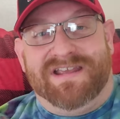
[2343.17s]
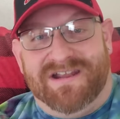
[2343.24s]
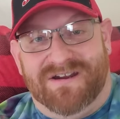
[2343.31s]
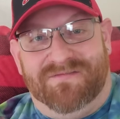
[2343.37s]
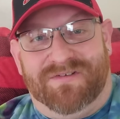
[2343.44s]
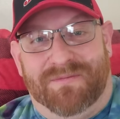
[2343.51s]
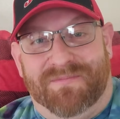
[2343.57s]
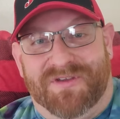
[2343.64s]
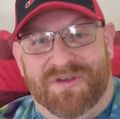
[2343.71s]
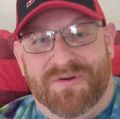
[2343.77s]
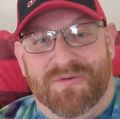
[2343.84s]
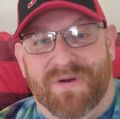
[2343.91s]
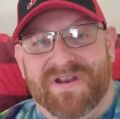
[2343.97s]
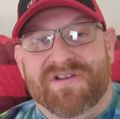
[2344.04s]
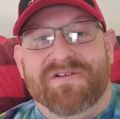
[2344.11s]
to hear from
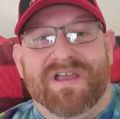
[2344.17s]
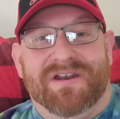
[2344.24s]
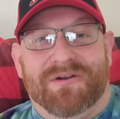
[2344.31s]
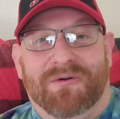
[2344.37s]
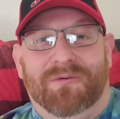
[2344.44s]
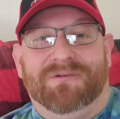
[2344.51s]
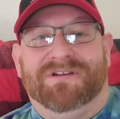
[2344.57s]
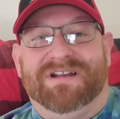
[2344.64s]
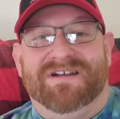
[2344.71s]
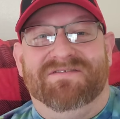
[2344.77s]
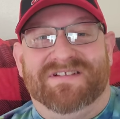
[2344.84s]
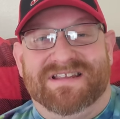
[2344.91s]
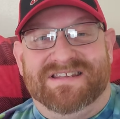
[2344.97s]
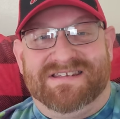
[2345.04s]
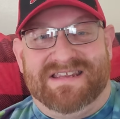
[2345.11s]
you when you get old
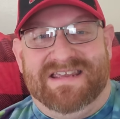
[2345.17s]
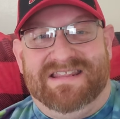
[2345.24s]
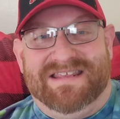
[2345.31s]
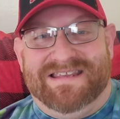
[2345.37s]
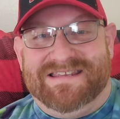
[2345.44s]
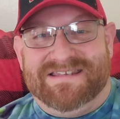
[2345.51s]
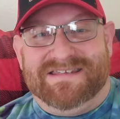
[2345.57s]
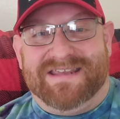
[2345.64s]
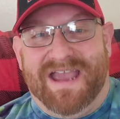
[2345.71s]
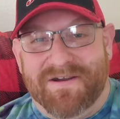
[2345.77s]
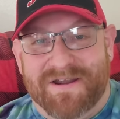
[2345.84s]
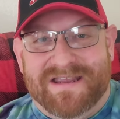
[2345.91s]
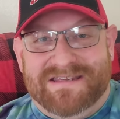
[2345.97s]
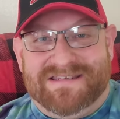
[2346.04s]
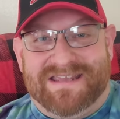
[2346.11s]
enough to see these
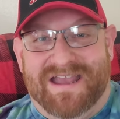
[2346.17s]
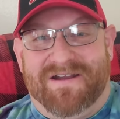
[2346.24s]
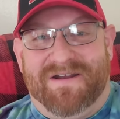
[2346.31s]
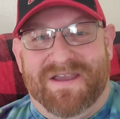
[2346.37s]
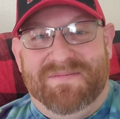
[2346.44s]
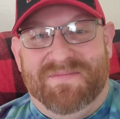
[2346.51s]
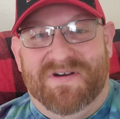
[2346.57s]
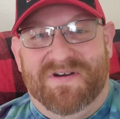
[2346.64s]
scary, scary